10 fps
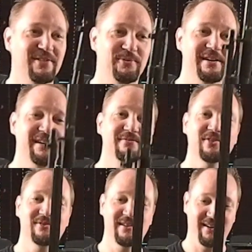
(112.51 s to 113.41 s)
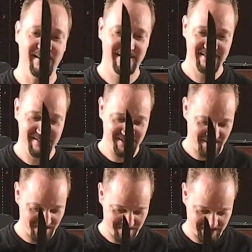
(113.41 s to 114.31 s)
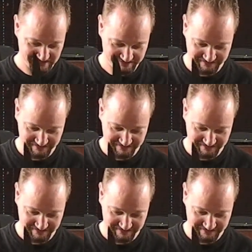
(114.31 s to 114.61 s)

3D view there. So